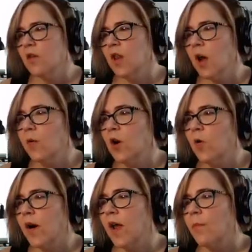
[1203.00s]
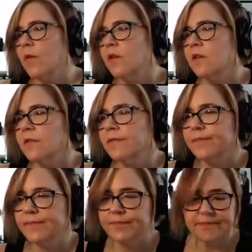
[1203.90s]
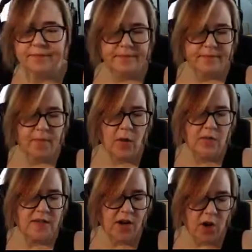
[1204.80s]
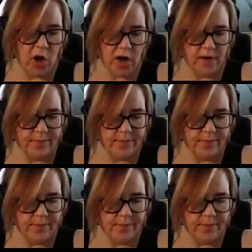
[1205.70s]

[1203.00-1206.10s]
now we know what happened. It was not great.